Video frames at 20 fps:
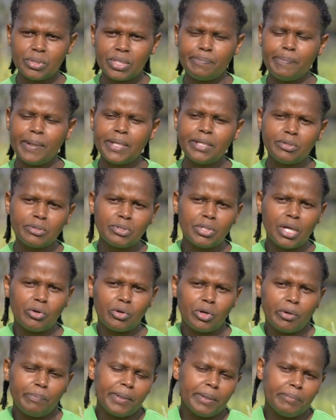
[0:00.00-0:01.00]
depending on your
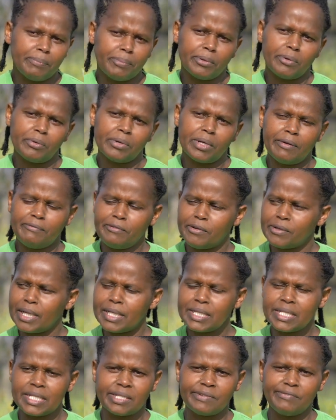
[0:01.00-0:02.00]
cropping program. For
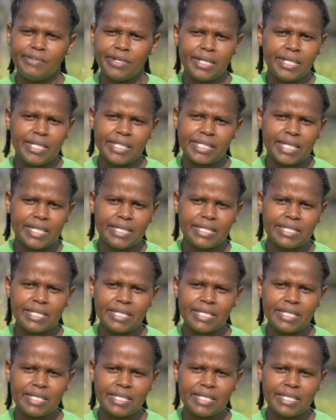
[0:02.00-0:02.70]
us, it's very intense.